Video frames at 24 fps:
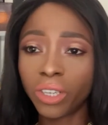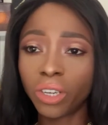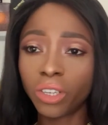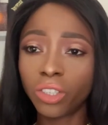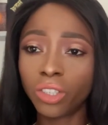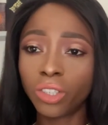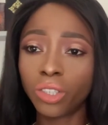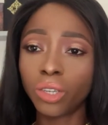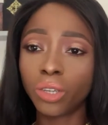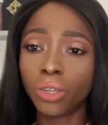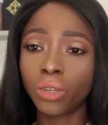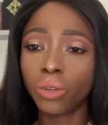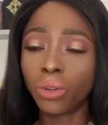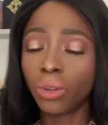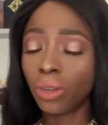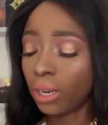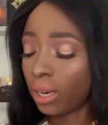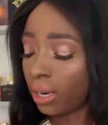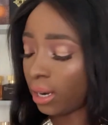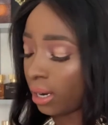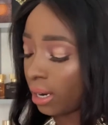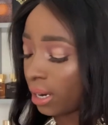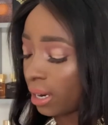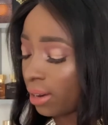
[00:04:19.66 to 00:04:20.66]
on to
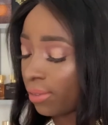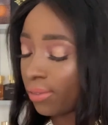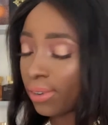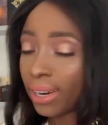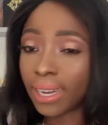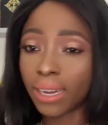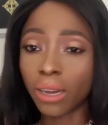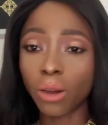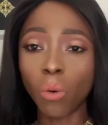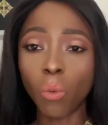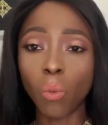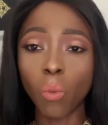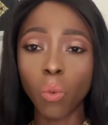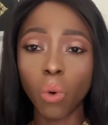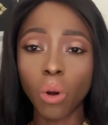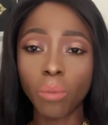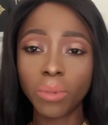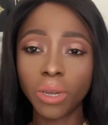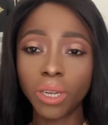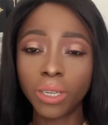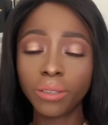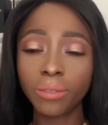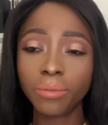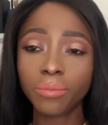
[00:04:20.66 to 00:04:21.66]
Lyric
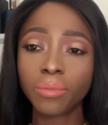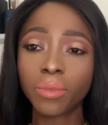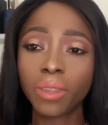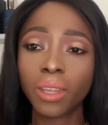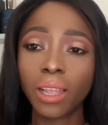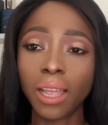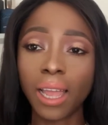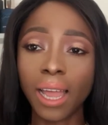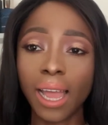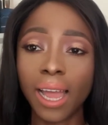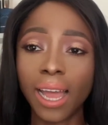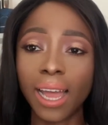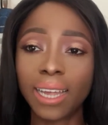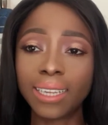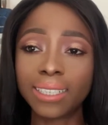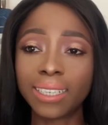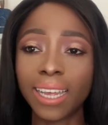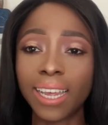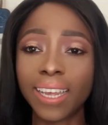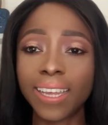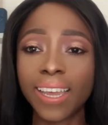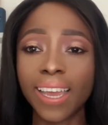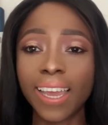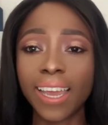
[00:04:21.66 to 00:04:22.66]
Woman, and
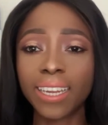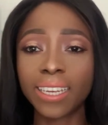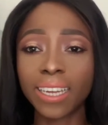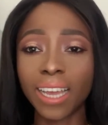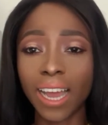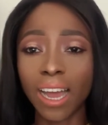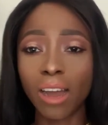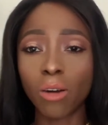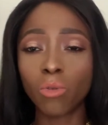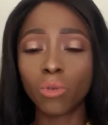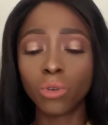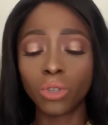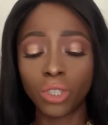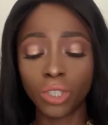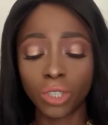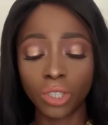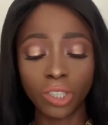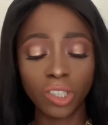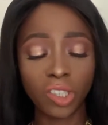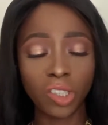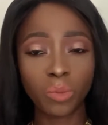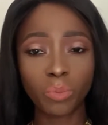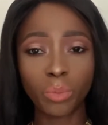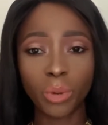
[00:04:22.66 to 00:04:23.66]
again I will
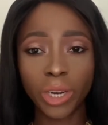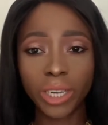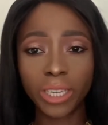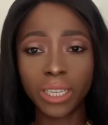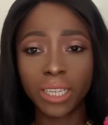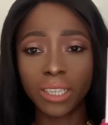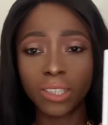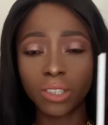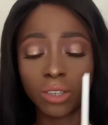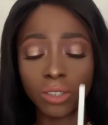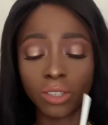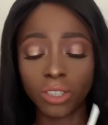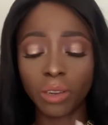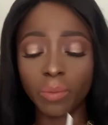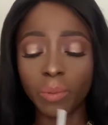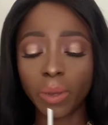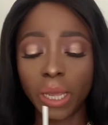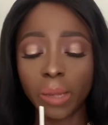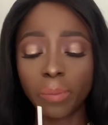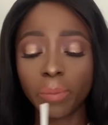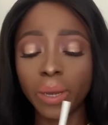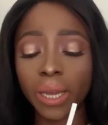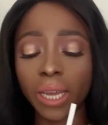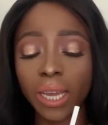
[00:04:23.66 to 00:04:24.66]
just spray this onto the
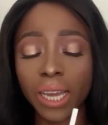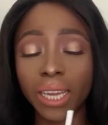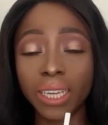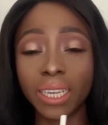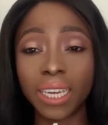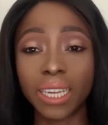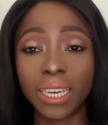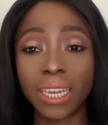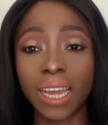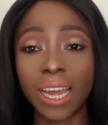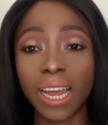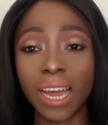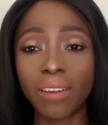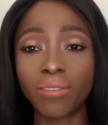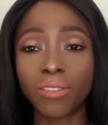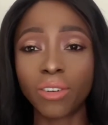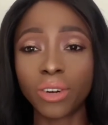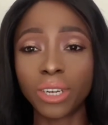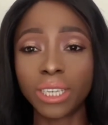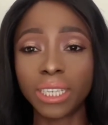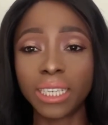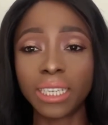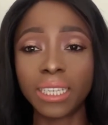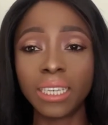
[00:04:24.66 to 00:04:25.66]
paper. Again, I have
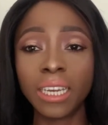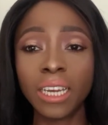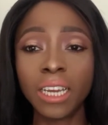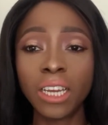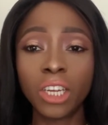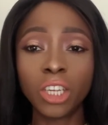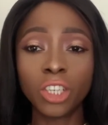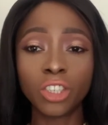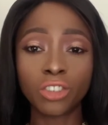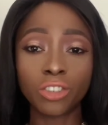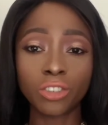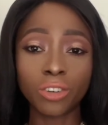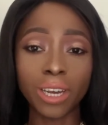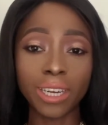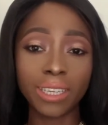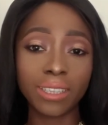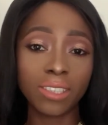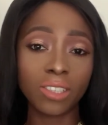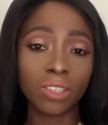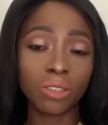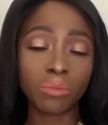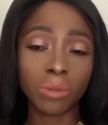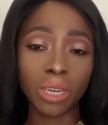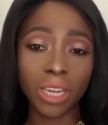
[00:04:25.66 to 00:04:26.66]
already tried
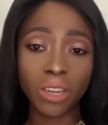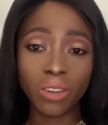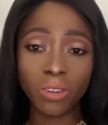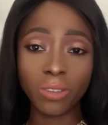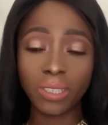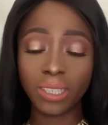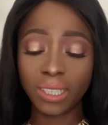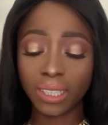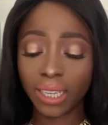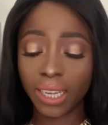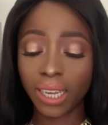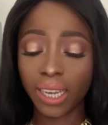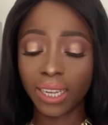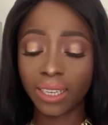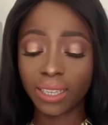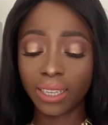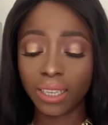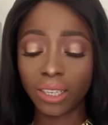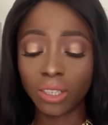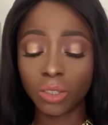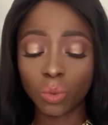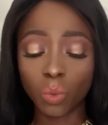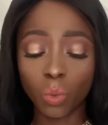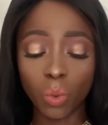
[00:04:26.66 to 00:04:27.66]
this on my own skin
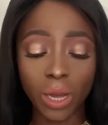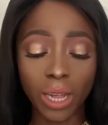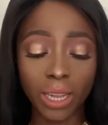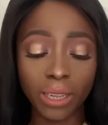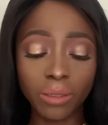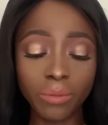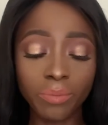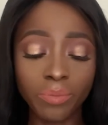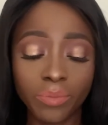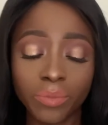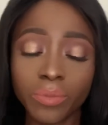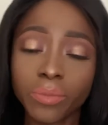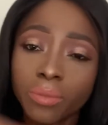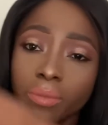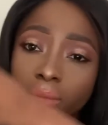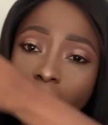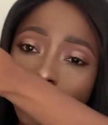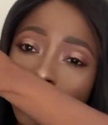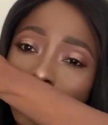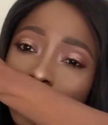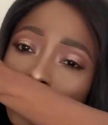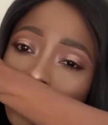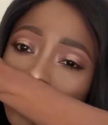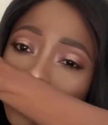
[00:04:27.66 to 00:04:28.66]
as well,
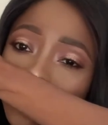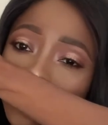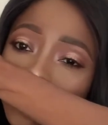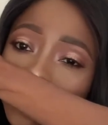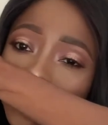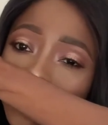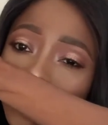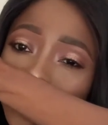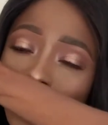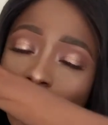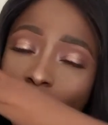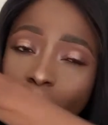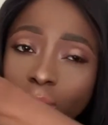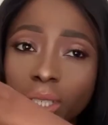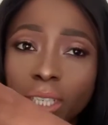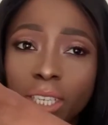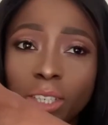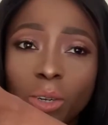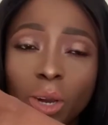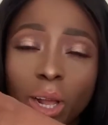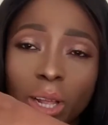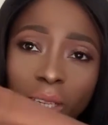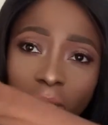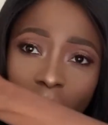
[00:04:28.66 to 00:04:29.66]
which I
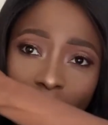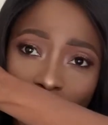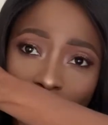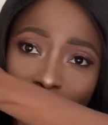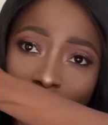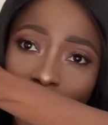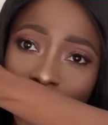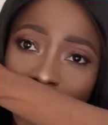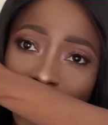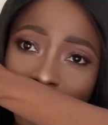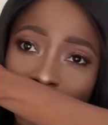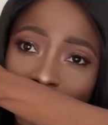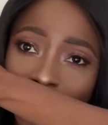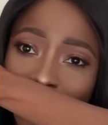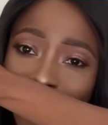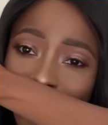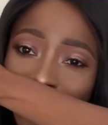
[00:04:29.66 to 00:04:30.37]
tried this morning.